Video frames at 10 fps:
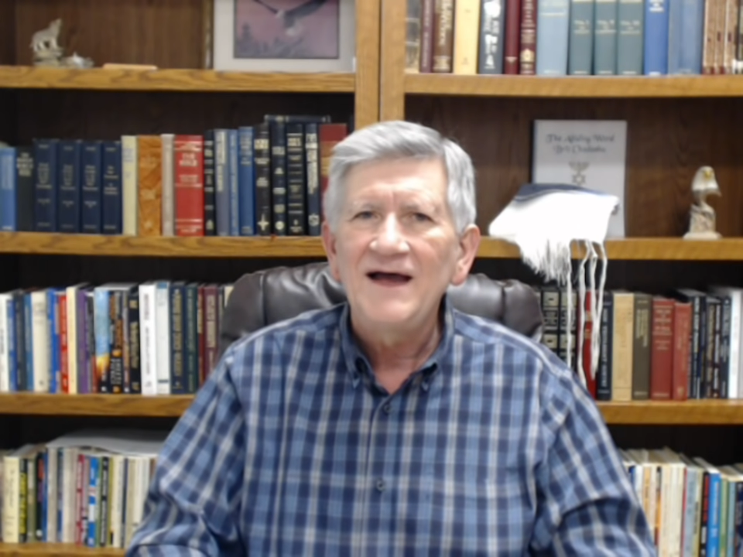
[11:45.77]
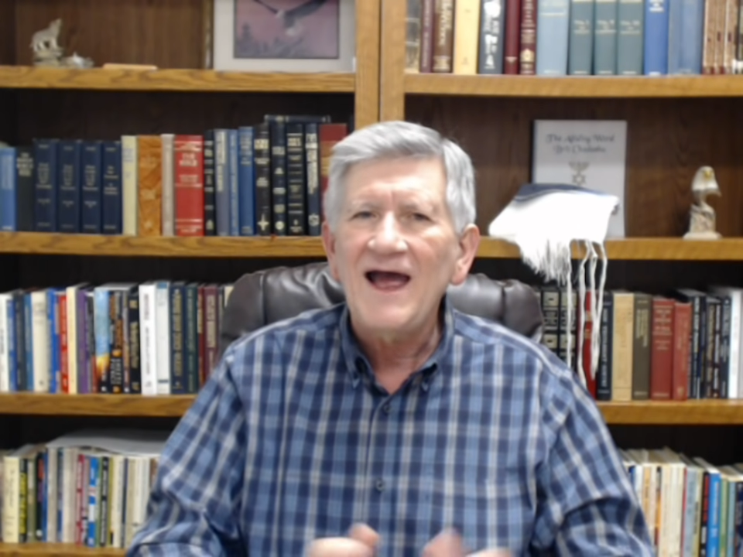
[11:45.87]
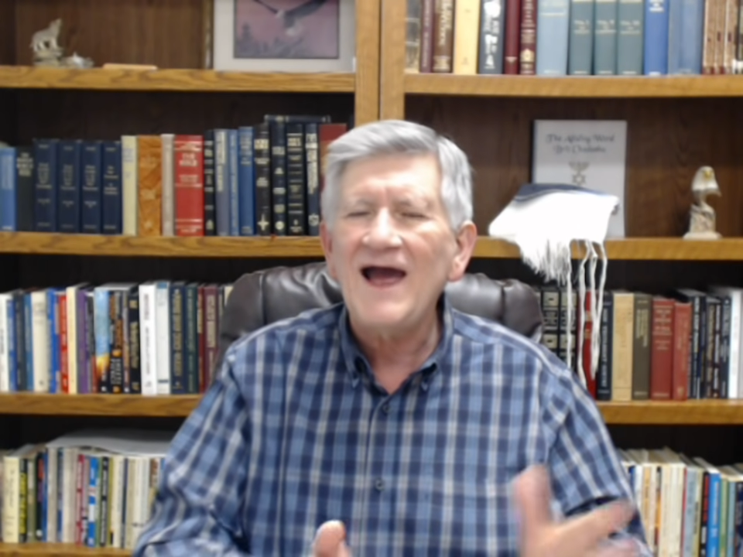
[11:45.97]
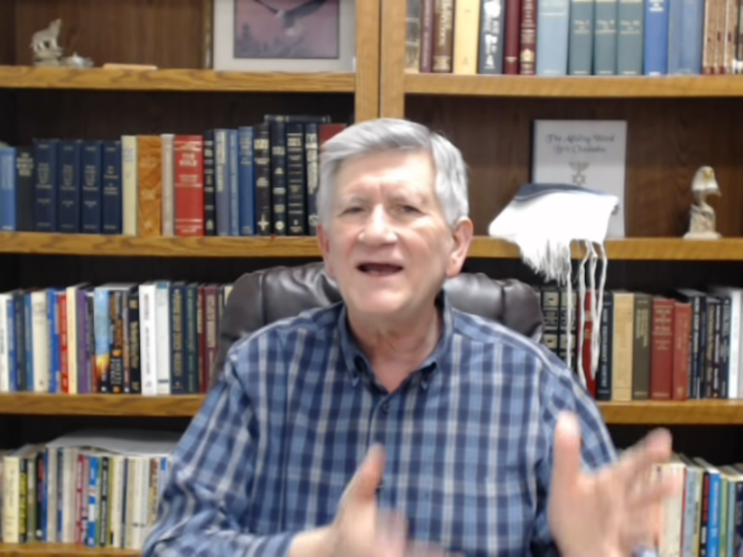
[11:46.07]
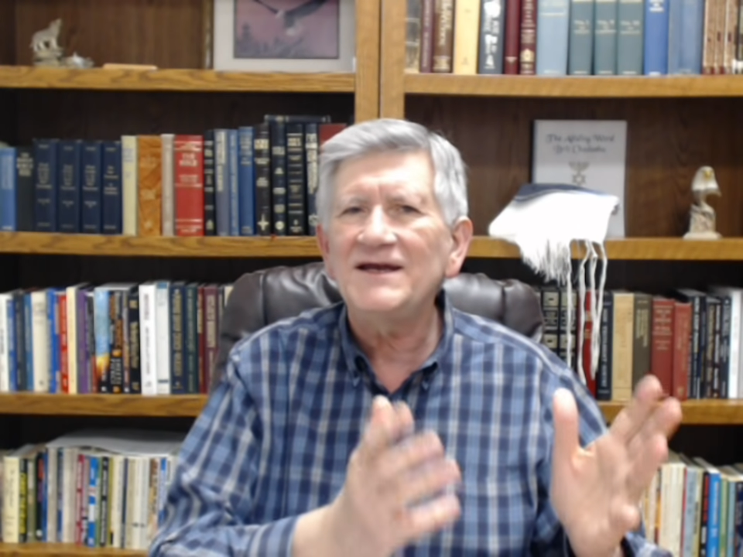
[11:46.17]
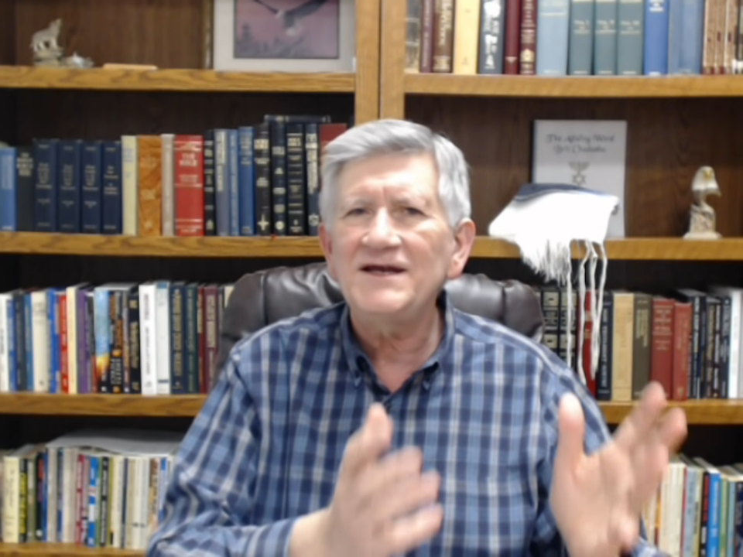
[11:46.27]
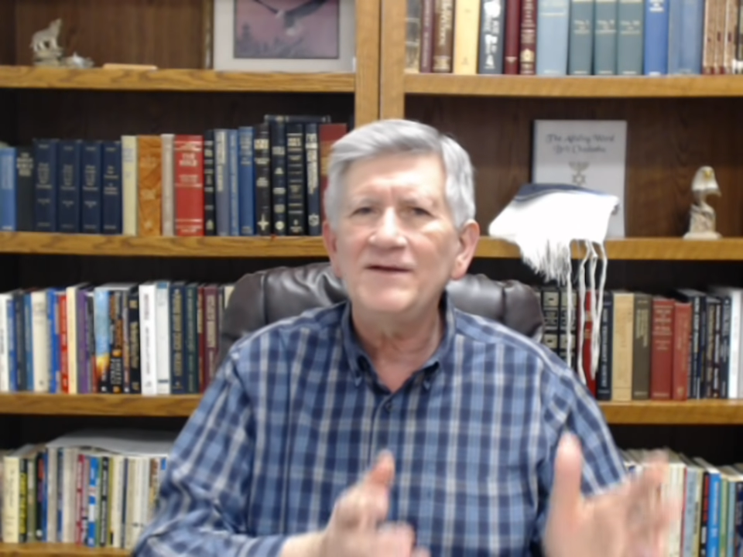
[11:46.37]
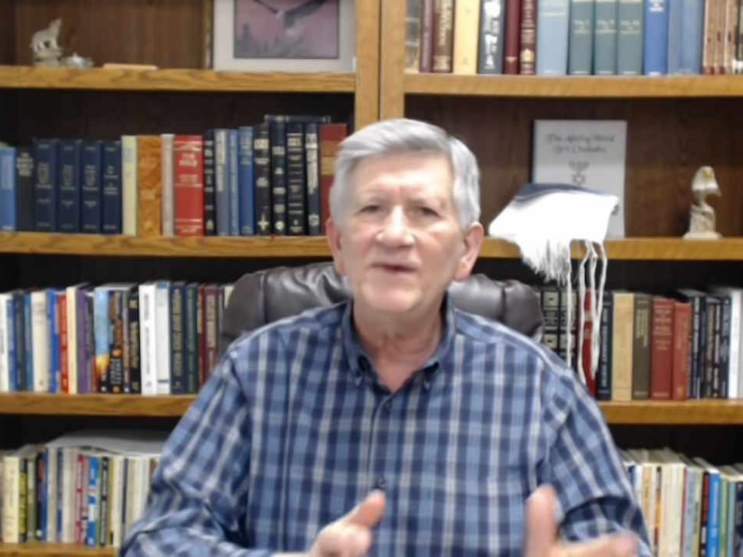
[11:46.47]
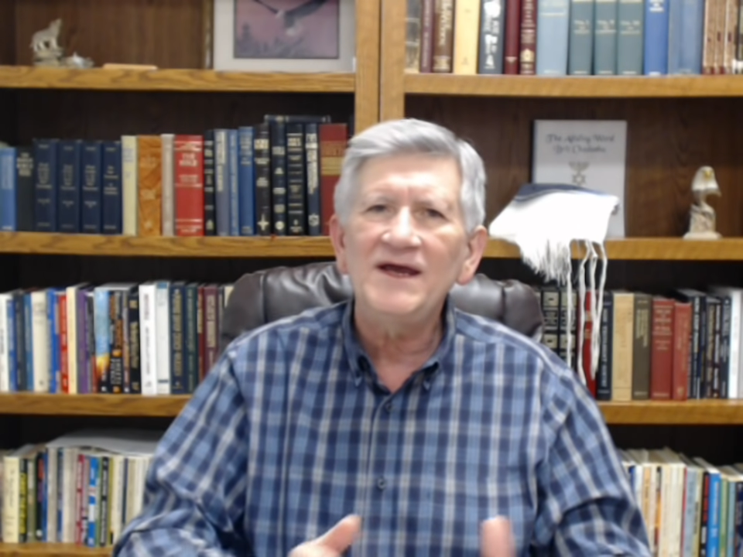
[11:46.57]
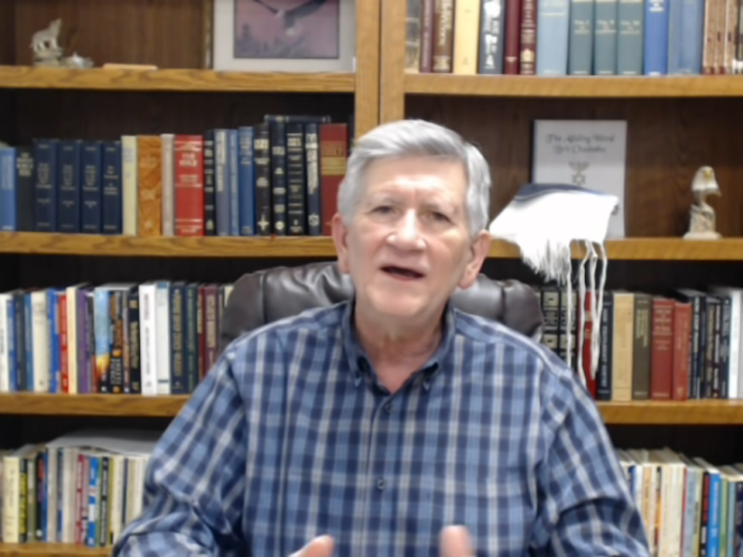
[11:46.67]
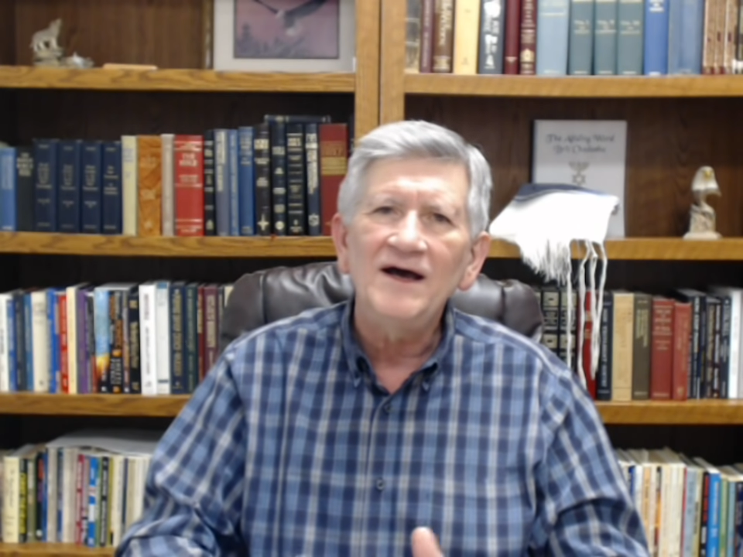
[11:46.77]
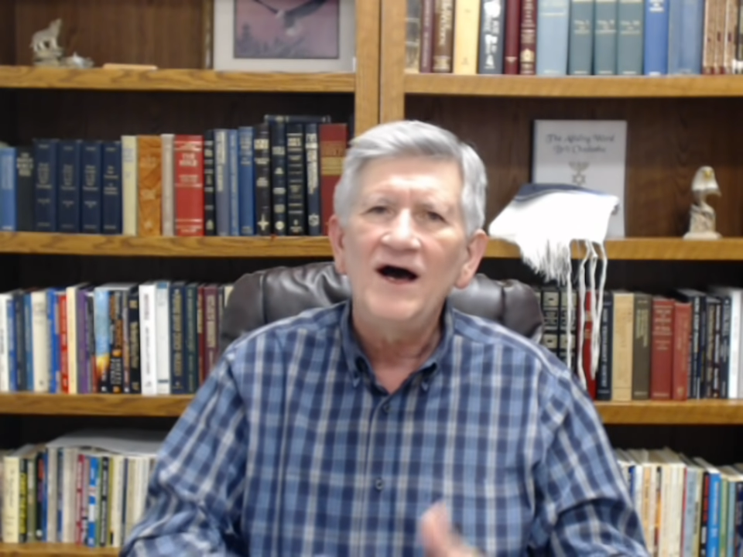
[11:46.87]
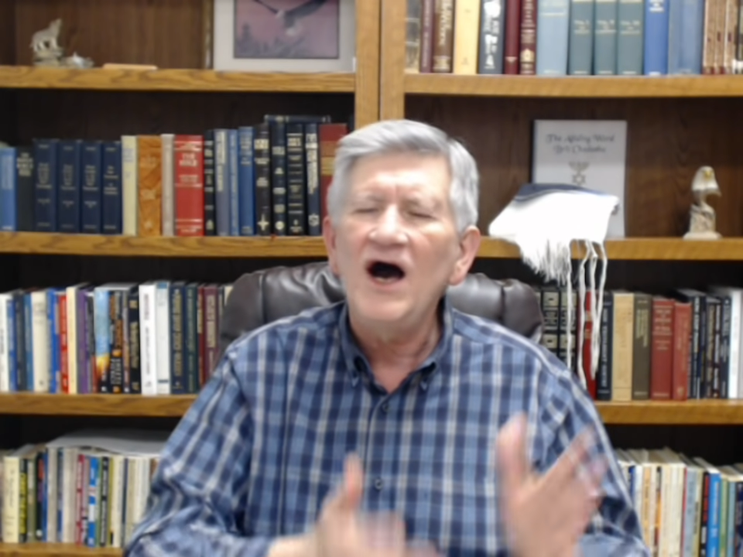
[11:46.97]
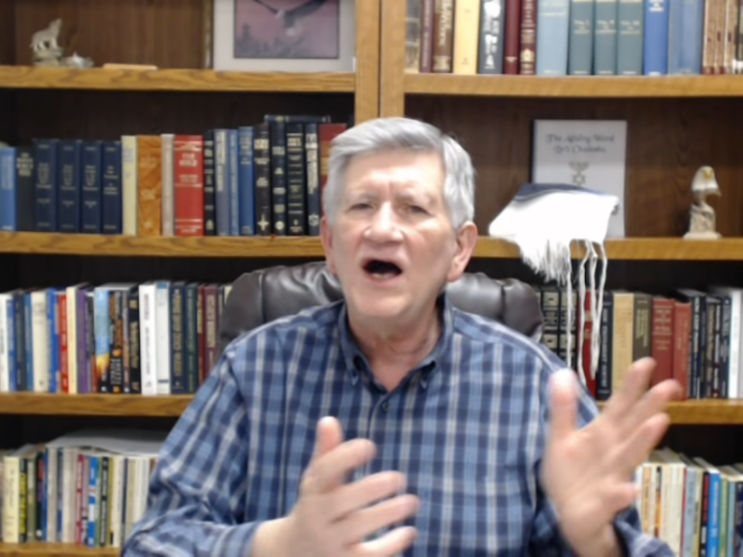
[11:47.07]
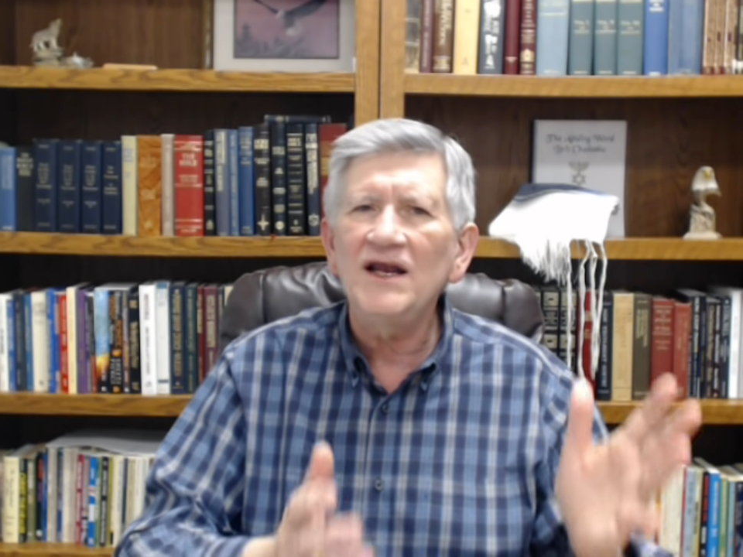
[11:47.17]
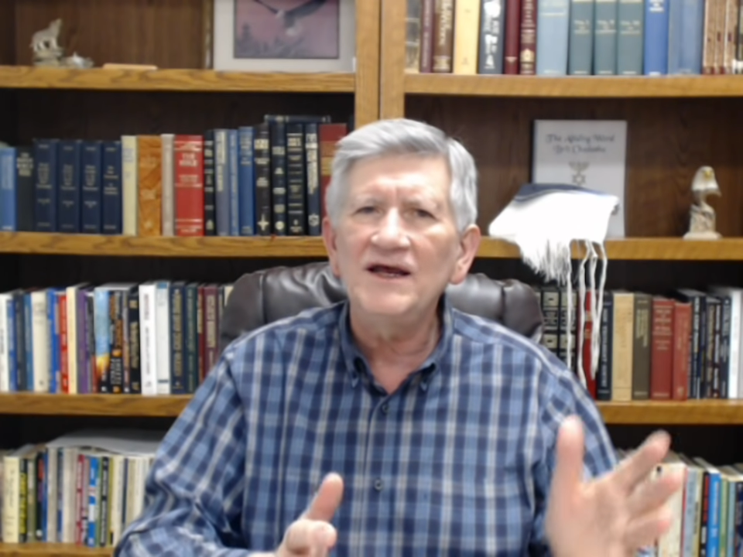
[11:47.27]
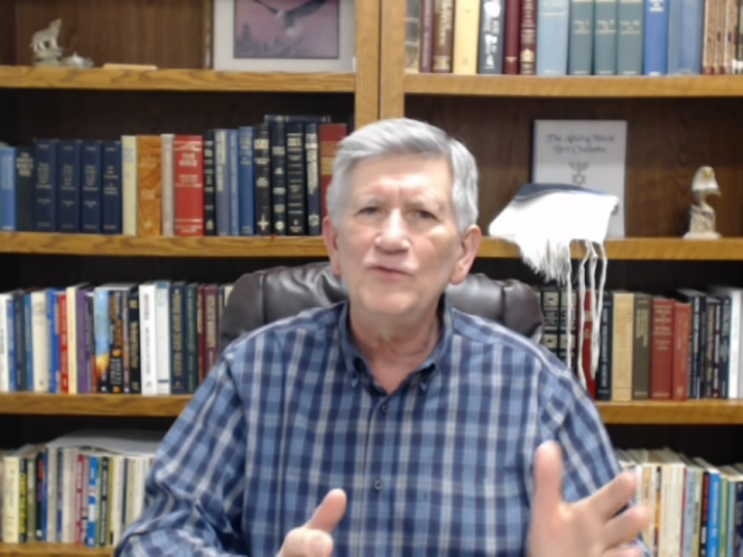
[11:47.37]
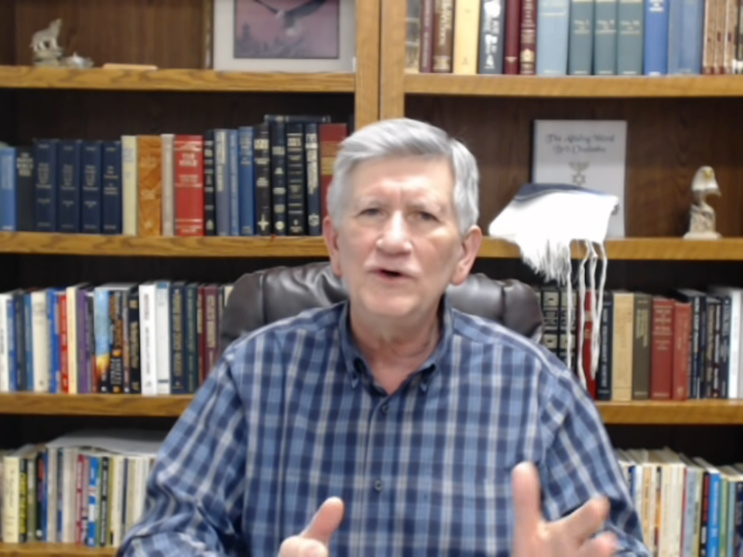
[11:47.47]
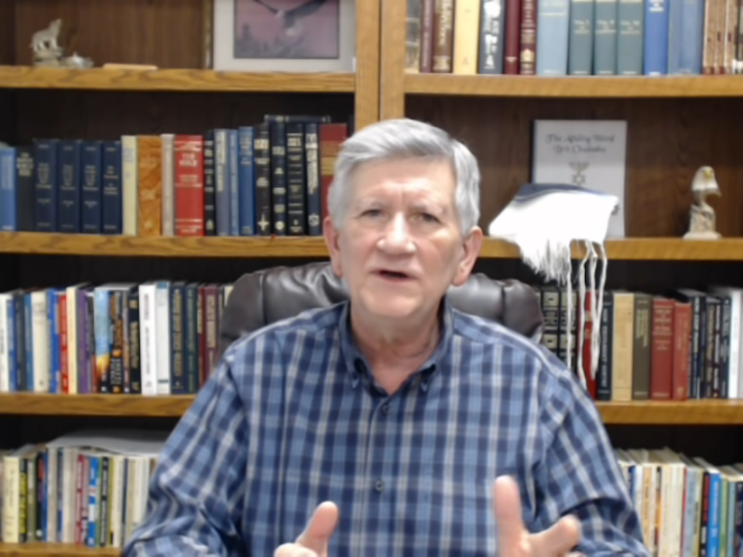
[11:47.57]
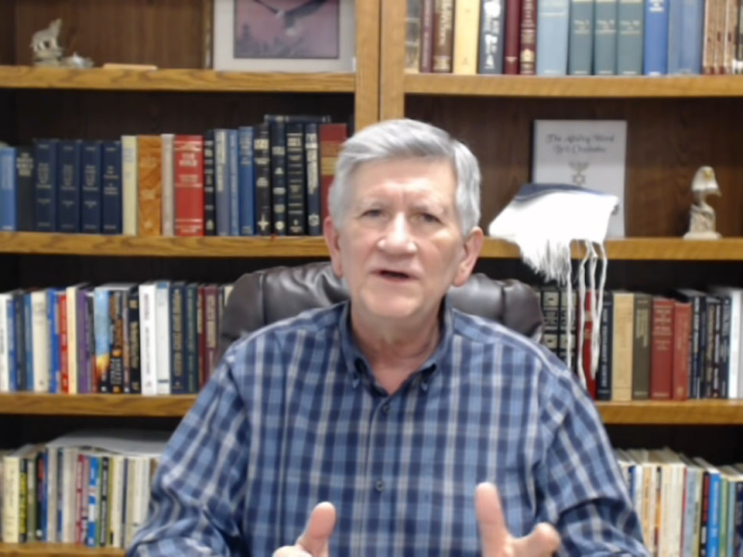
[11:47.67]
academia,
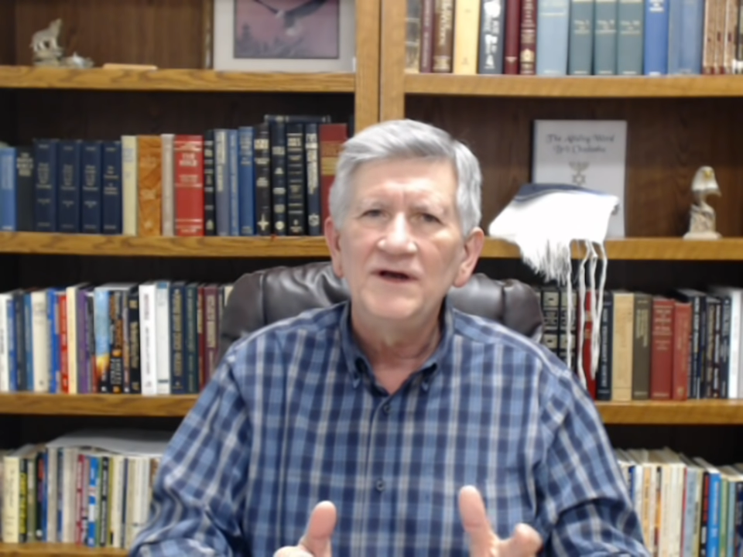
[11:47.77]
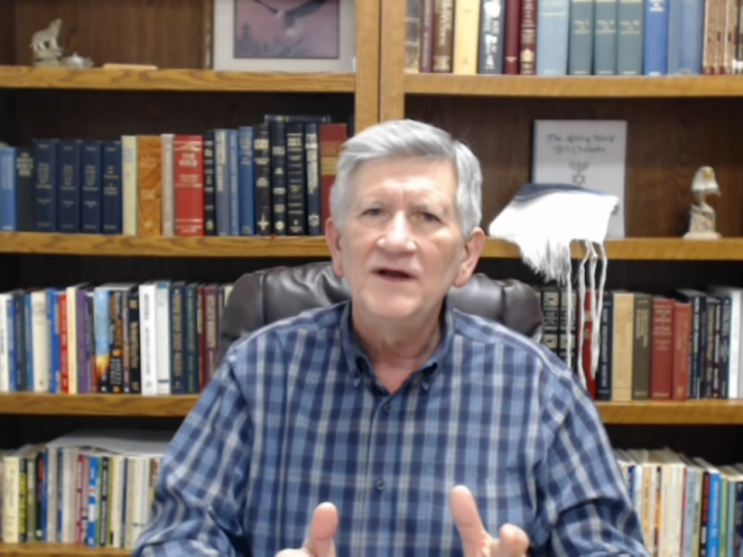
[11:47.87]
Hollywood,